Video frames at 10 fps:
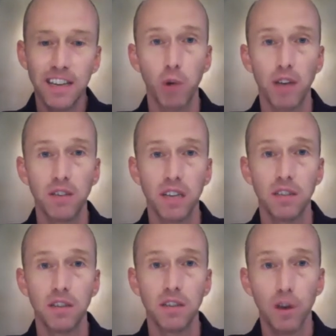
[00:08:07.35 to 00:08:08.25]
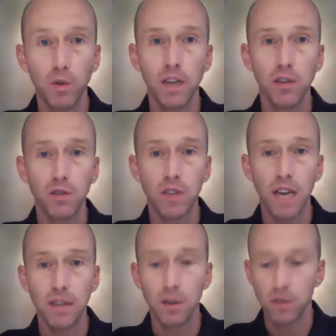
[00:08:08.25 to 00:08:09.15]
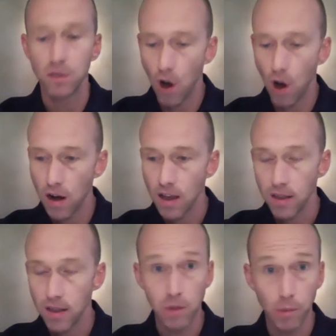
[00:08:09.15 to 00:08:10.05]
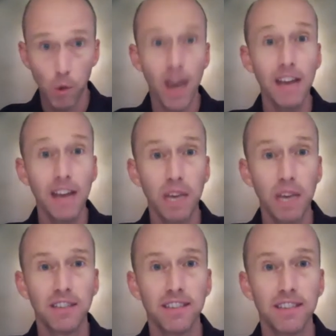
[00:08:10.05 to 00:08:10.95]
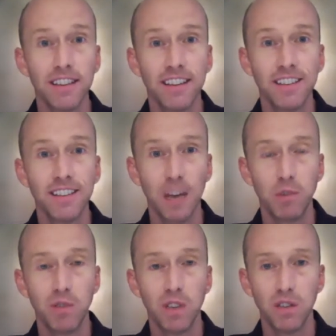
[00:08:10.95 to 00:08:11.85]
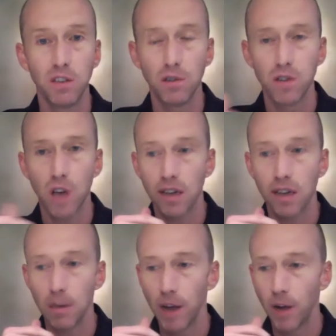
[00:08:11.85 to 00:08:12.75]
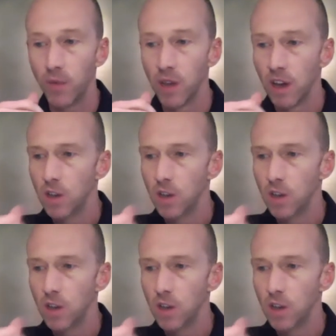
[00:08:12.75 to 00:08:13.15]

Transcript: our process, those exercises are the more head-based types of things that you're talking about.